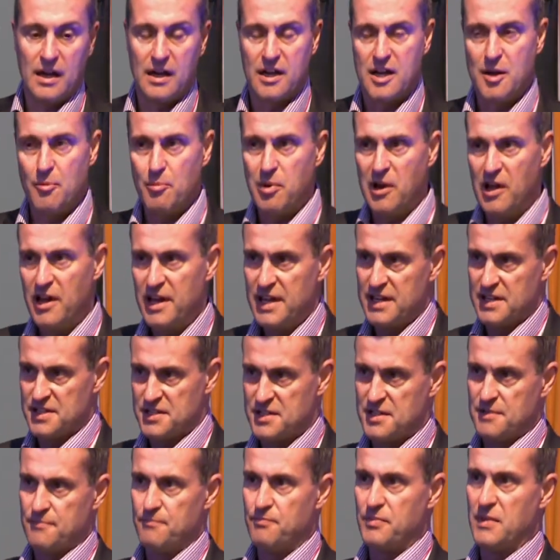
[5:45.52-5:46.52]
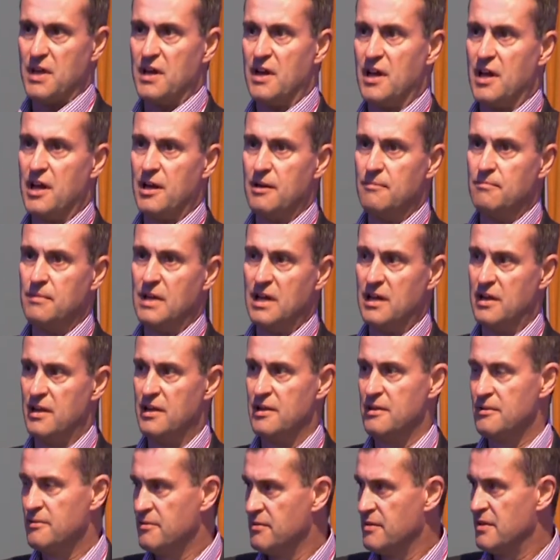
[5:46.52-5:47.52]
Compliance.
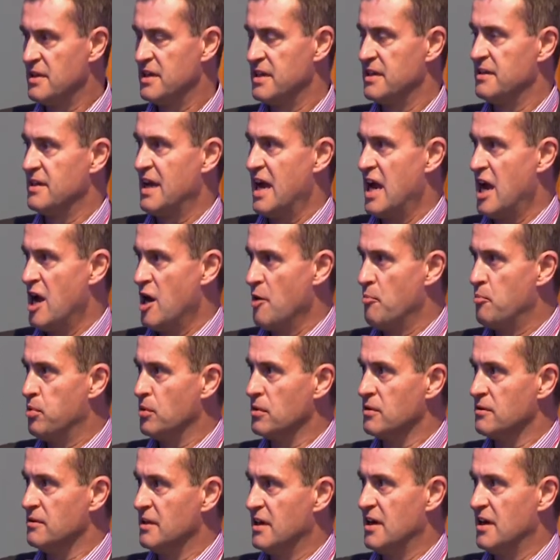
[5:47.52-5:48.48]
Apple